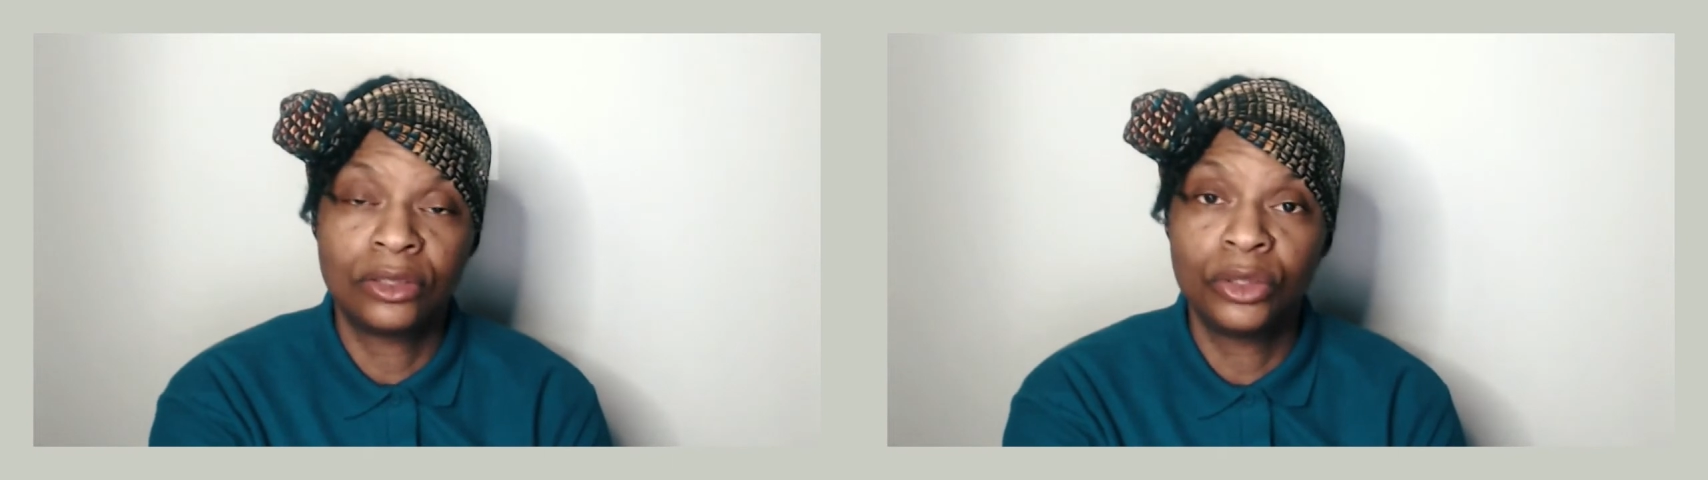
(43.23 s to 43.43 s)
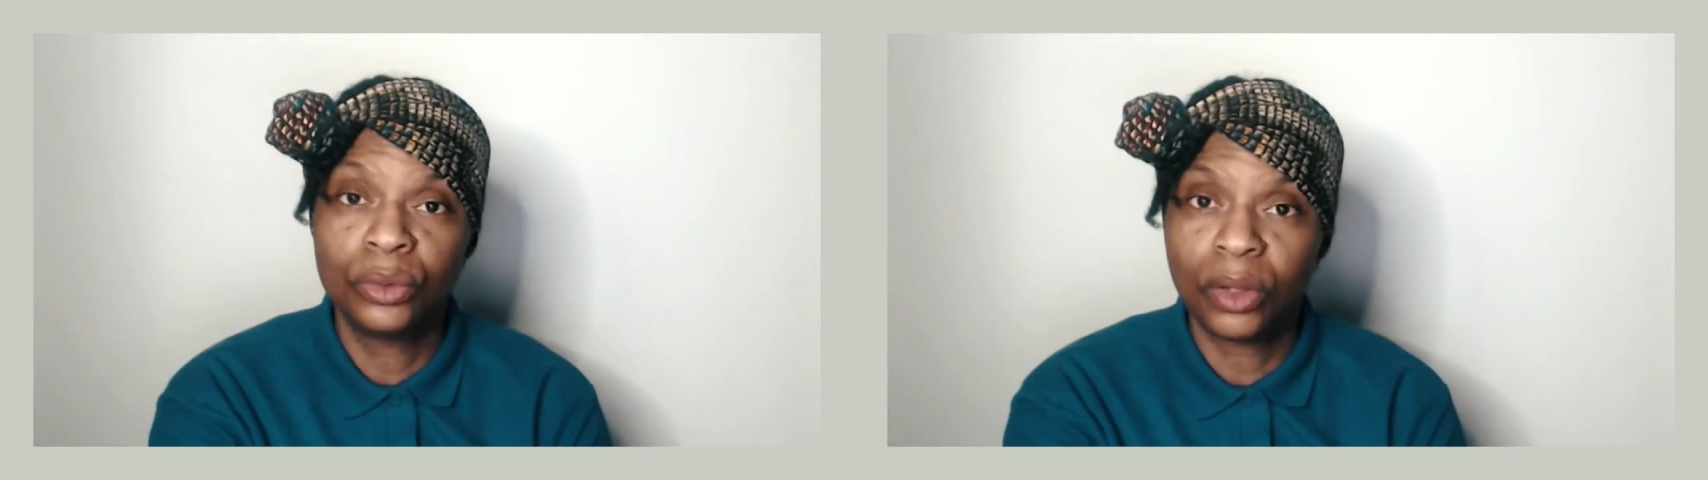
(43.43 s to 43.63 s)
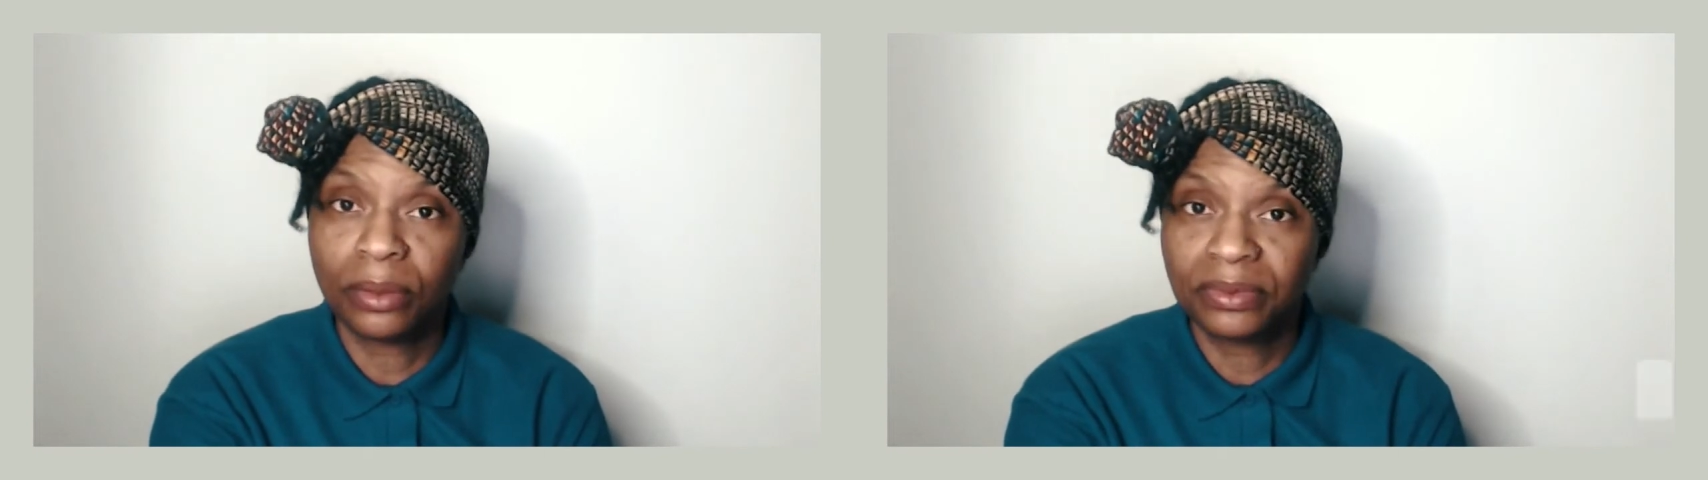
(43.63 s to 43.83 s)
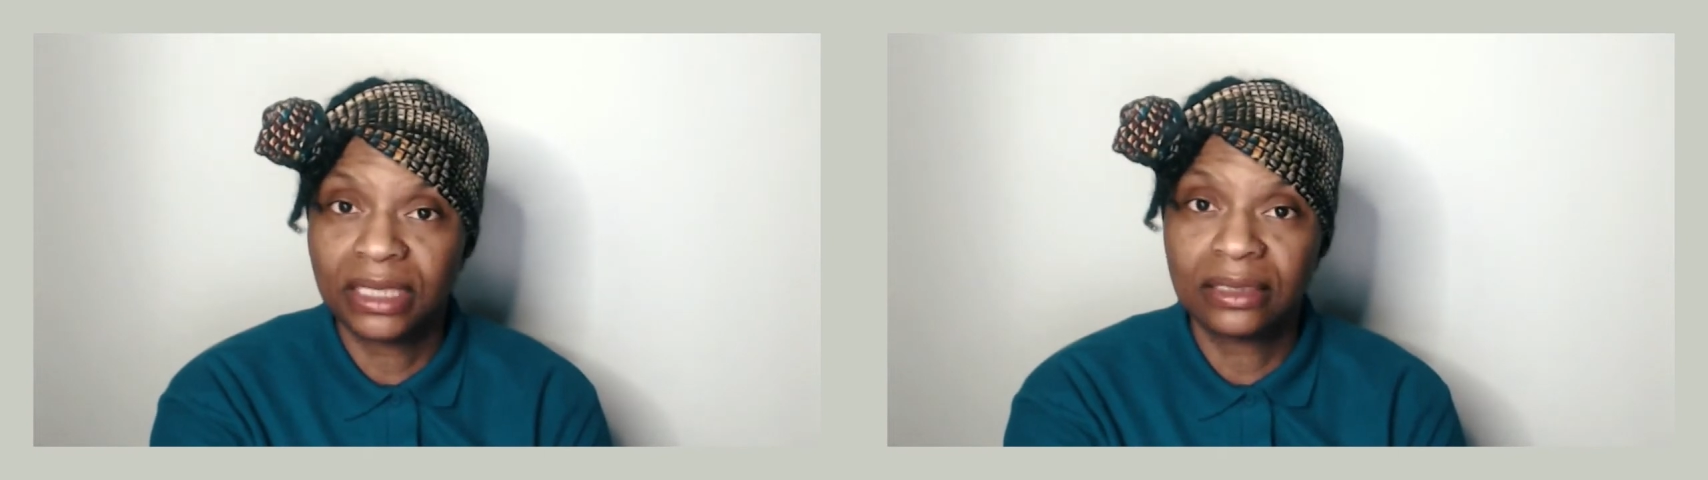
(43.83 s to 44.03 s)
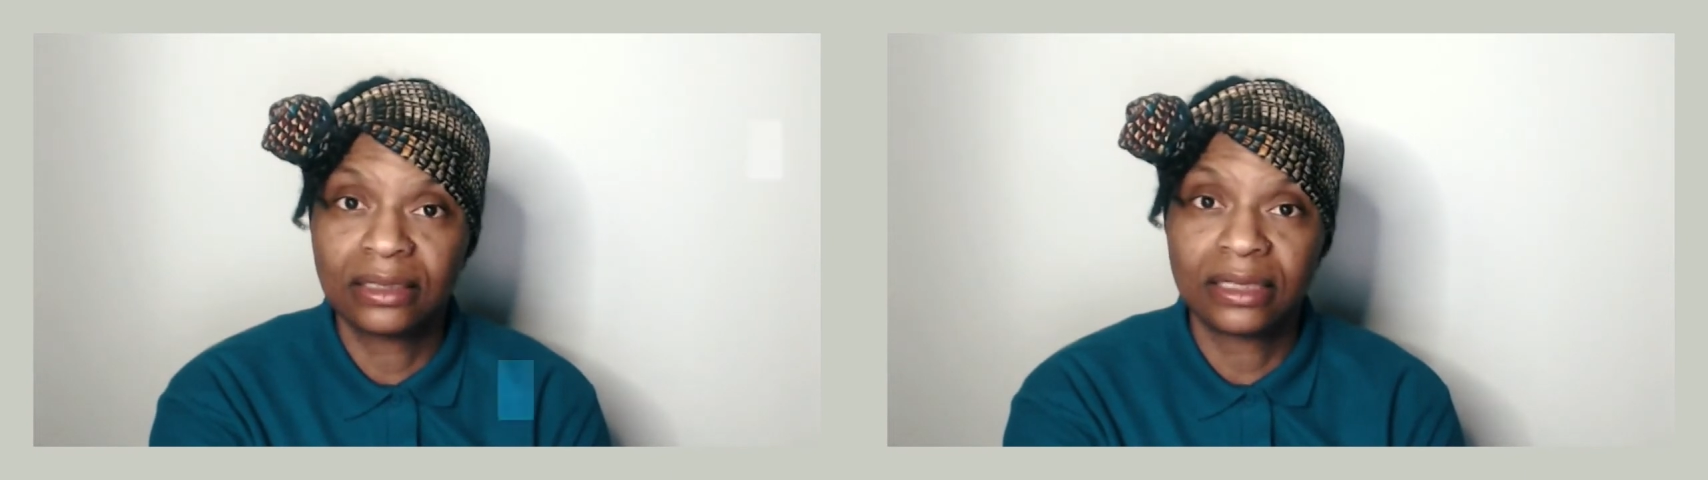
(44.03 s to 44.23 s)
do
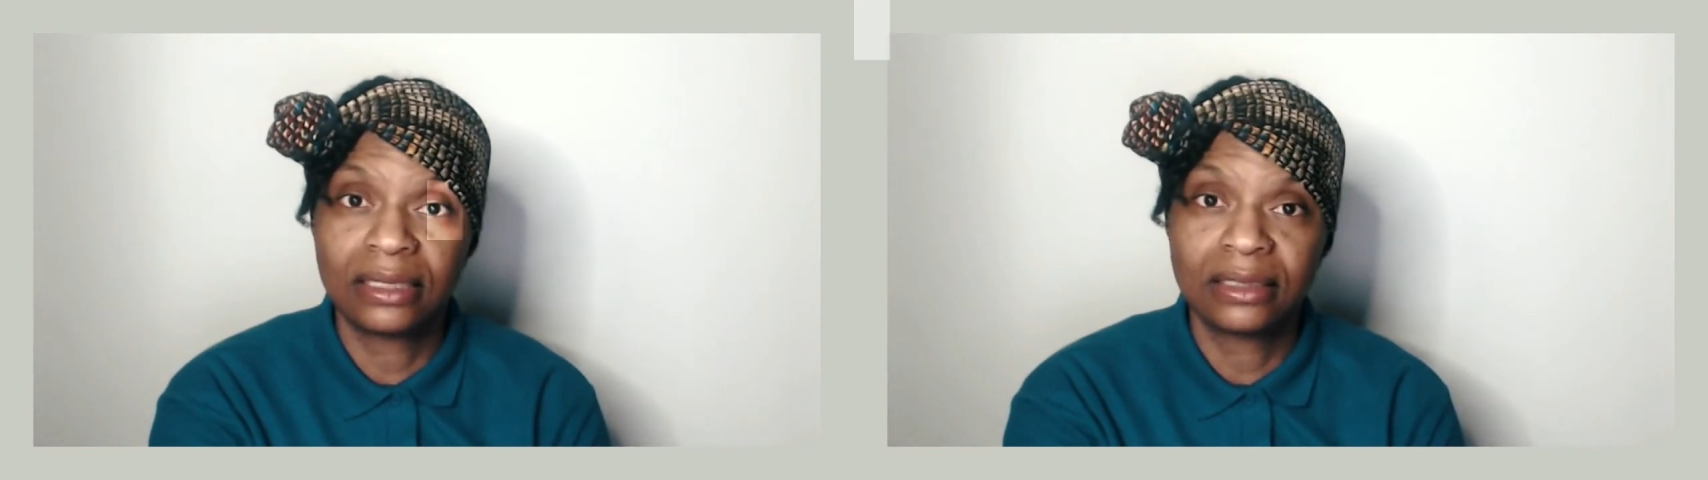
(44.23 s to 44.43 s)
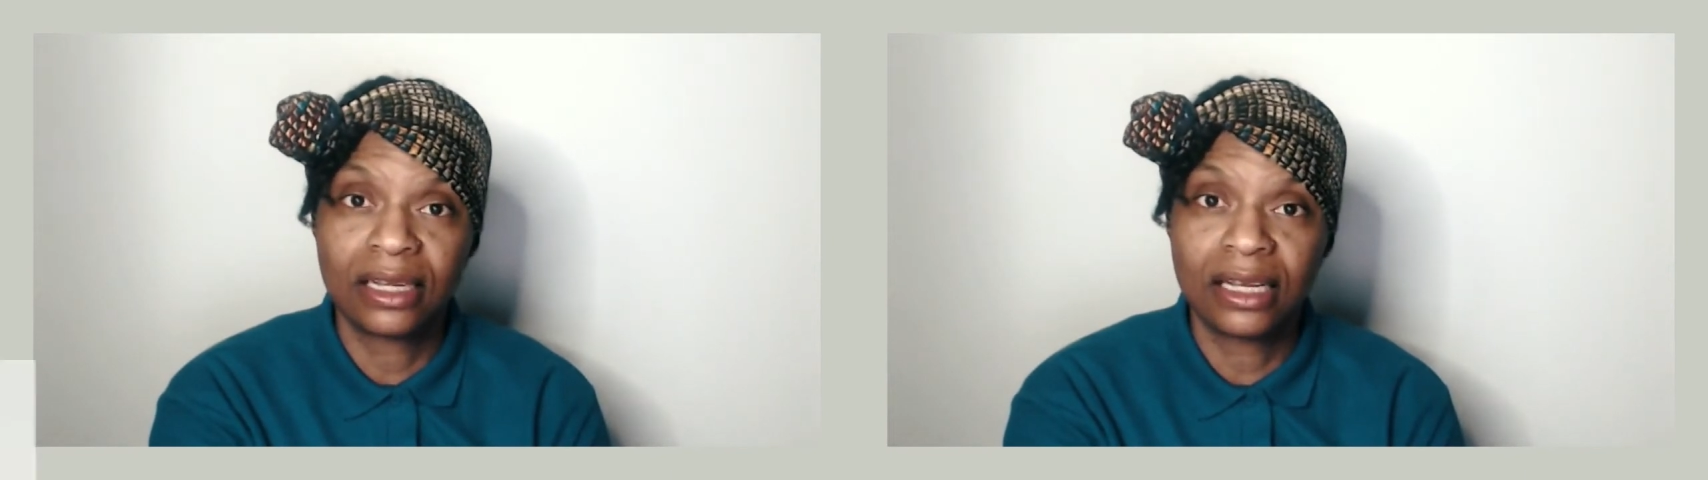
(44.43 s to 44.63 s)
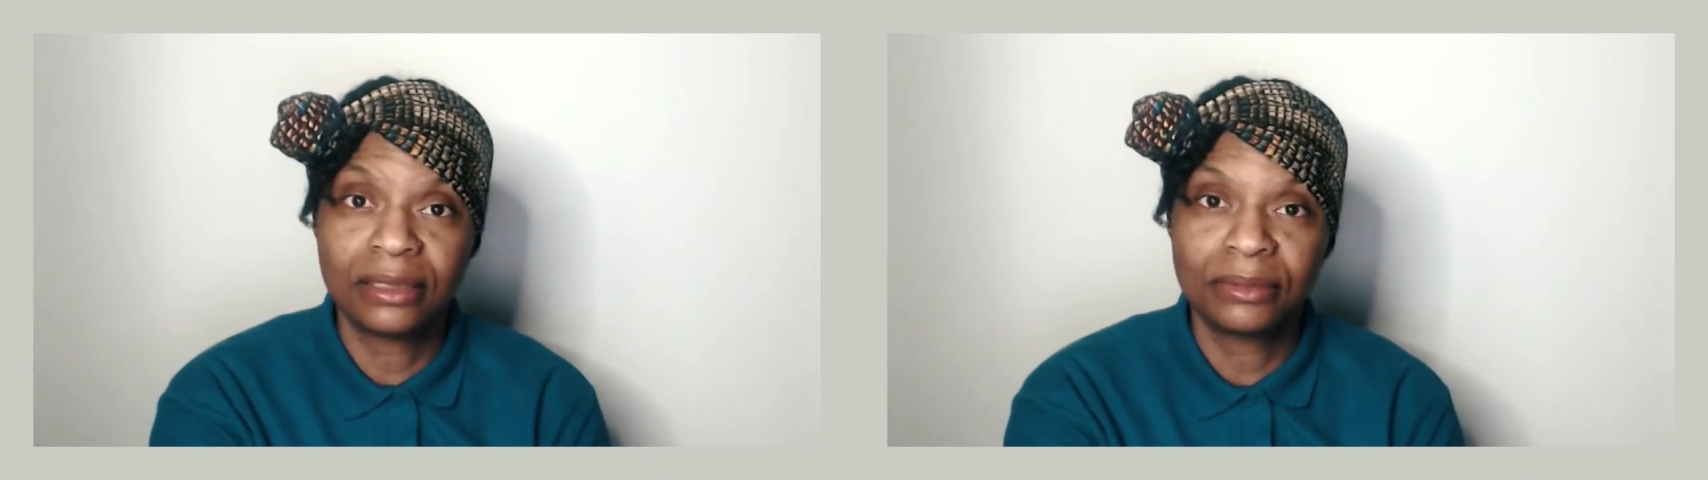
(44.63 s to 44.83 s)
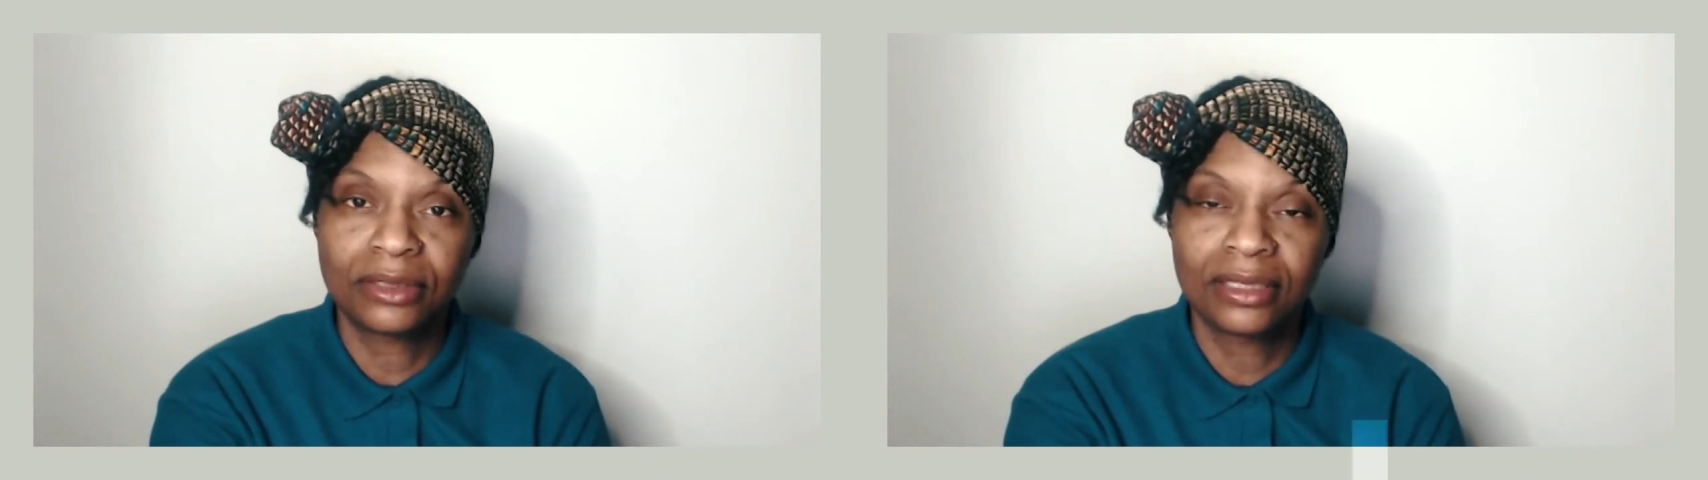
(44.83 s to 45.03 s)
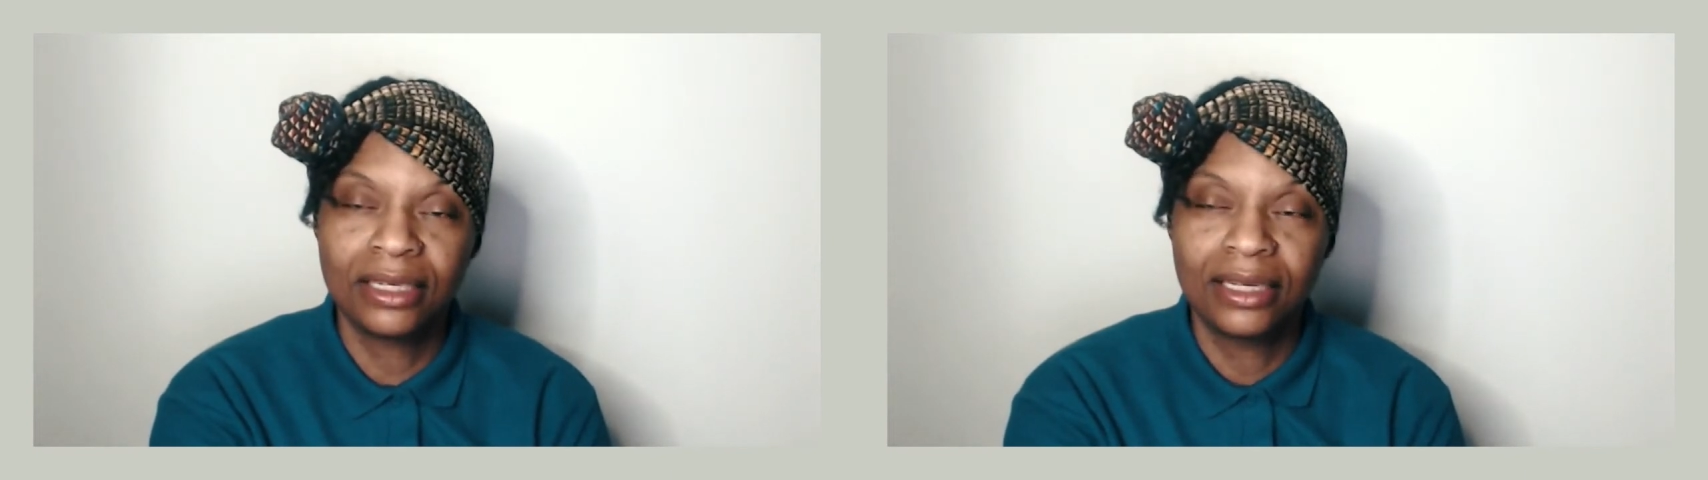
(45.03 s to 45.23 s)
upset us at times,